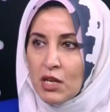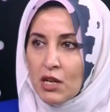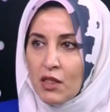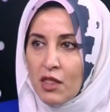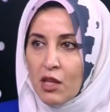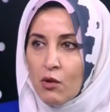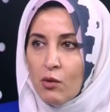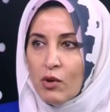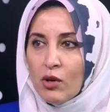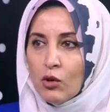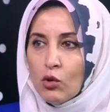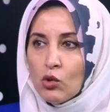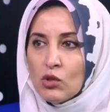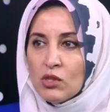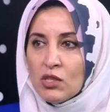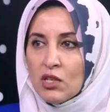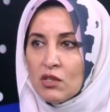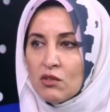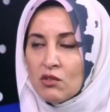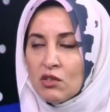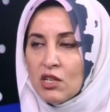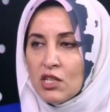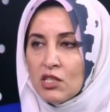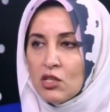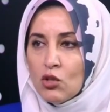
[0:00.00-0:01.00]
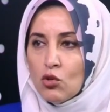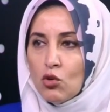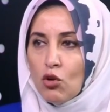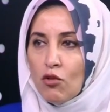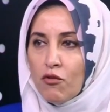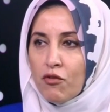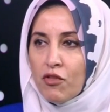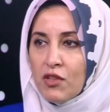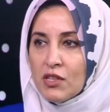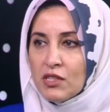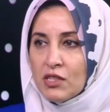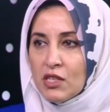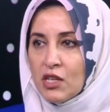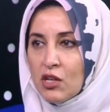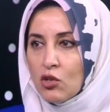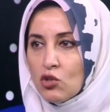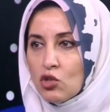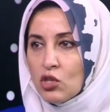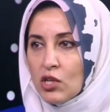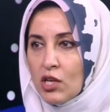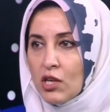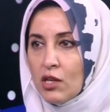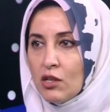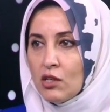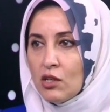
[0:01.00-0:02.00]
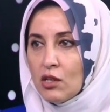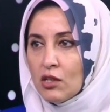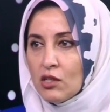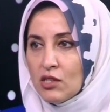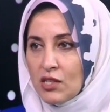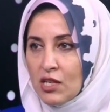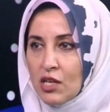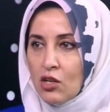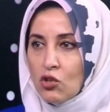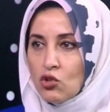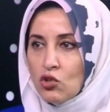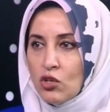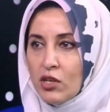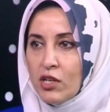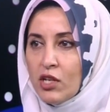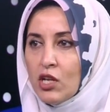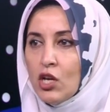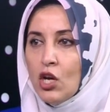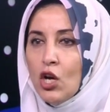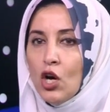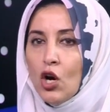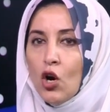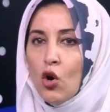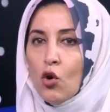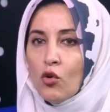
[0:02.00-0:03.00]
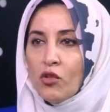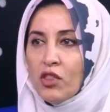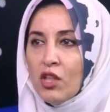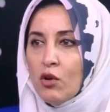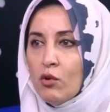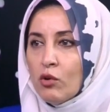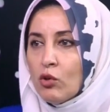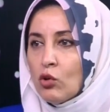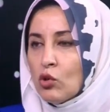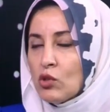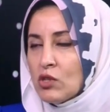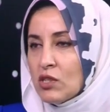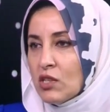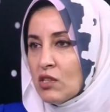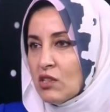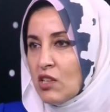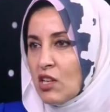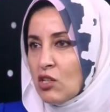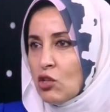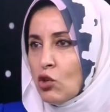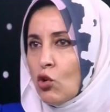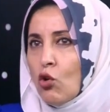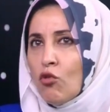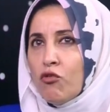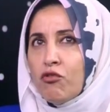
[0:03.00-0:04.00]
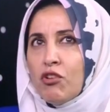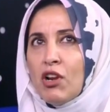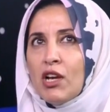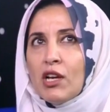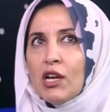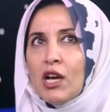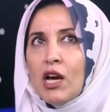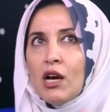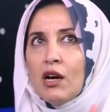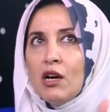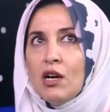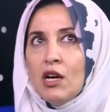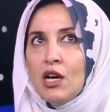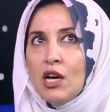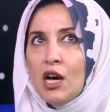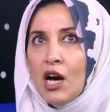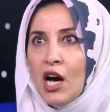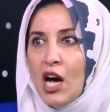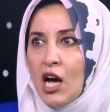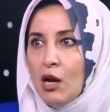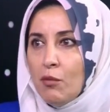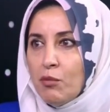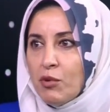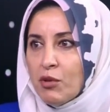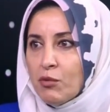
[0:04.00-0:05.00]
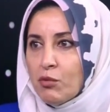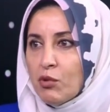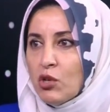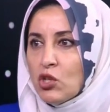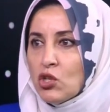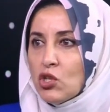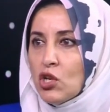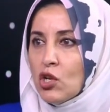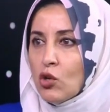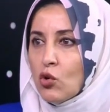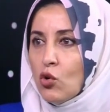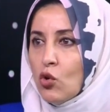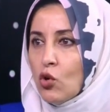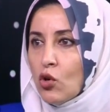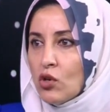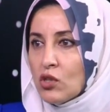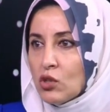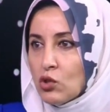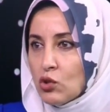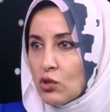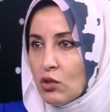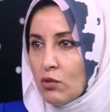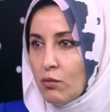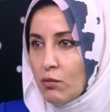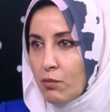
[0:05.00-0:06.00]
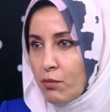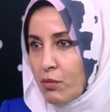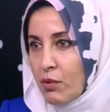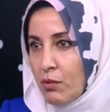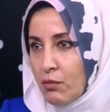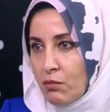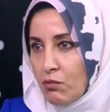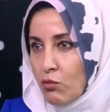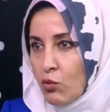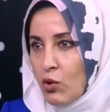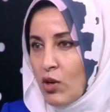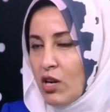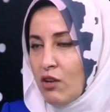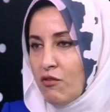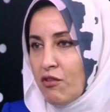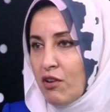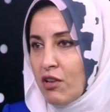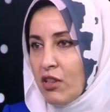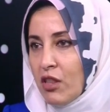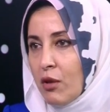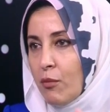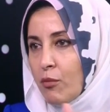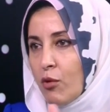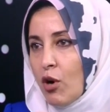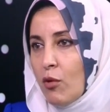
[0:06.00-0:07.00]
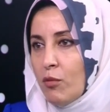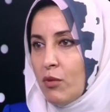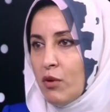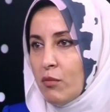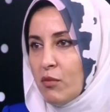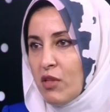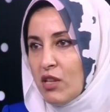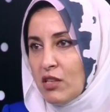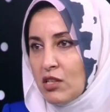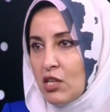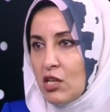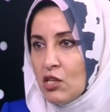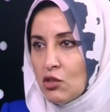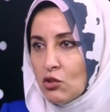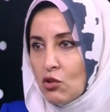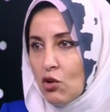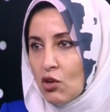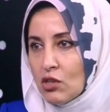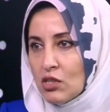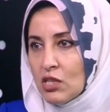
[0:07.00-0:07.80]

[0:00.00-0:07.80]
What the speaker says: they were concentrating of the surgery, or they were concentrating of like high blood pressure or whatever the problem that he's got.